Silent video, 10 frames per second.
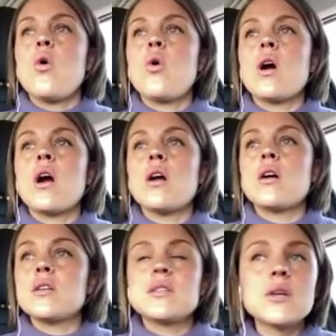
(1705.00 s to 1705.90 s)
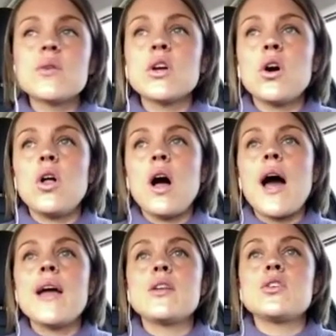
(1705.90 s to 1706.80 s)
or cereal,
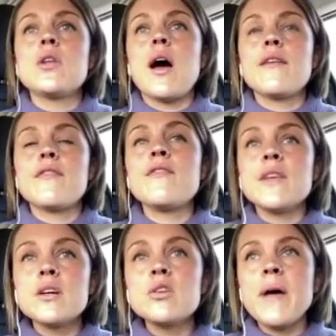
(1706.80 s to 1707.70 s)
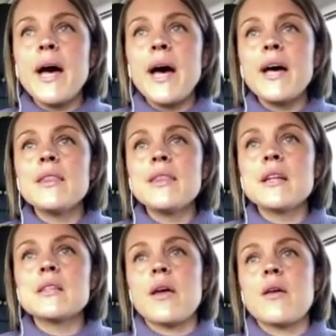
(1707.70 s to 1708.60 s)
I I feel bad, then
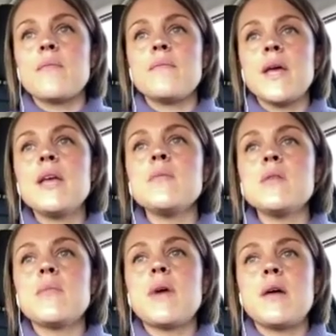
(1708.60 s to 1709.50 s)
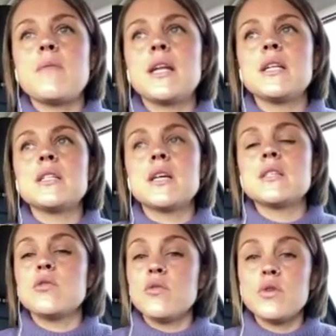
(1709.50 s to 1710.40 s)
it's like maybe my body
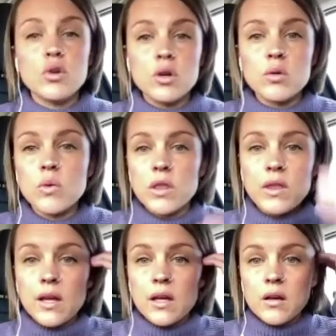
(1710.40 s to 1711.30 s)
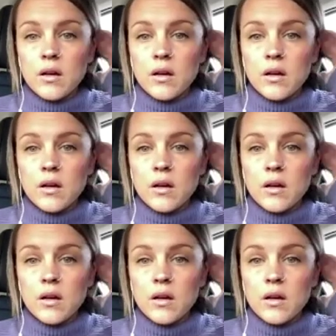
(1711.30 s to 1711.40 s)
doesn't feel good with like